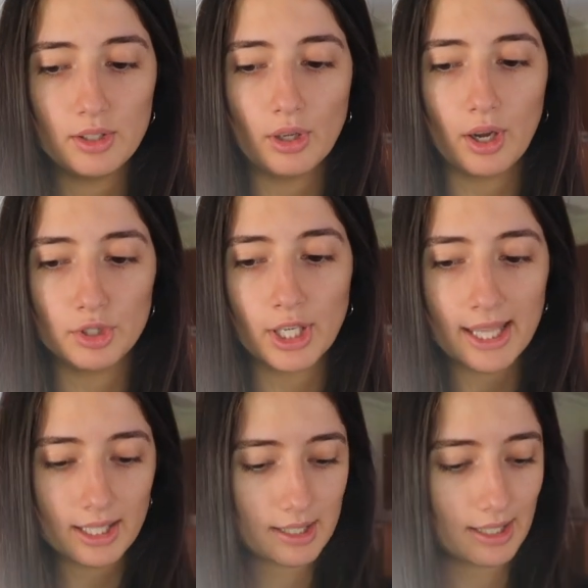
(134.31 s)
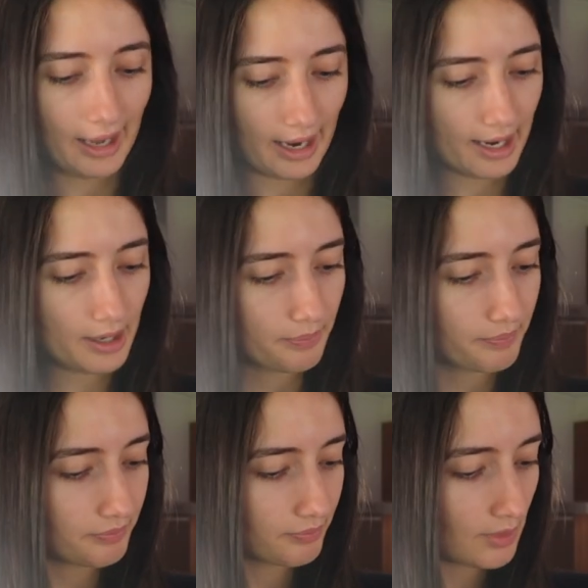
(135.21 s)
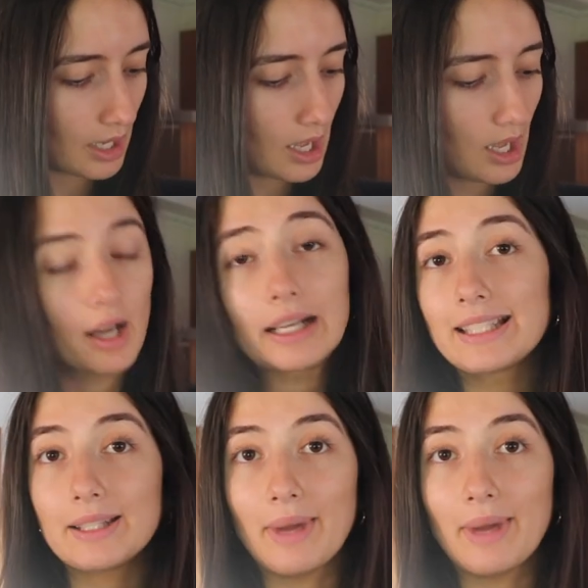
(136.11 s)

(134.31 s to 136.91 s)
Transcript: So I'll try that today because